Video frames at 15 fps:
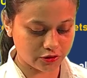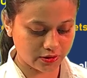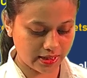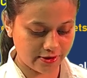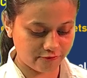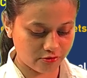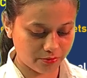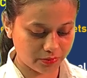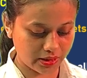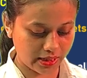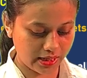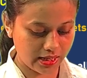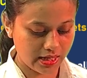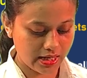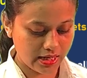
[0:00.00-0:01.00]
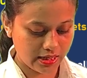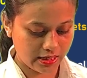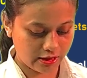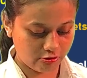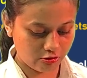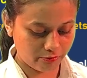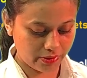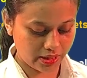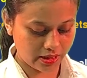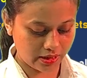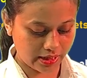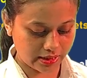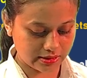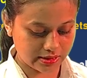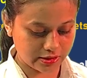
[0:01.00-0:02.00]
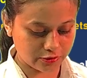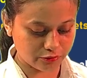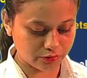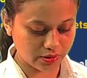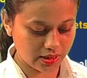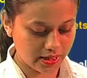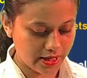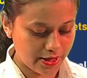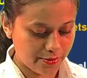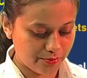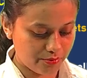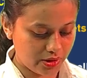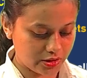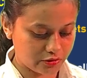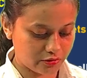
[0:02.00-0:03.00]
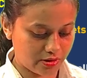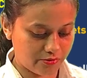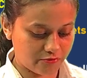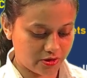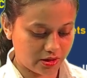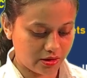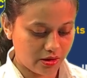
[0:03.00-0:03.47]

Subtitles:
and from there it will be connecting to the Mizoram one.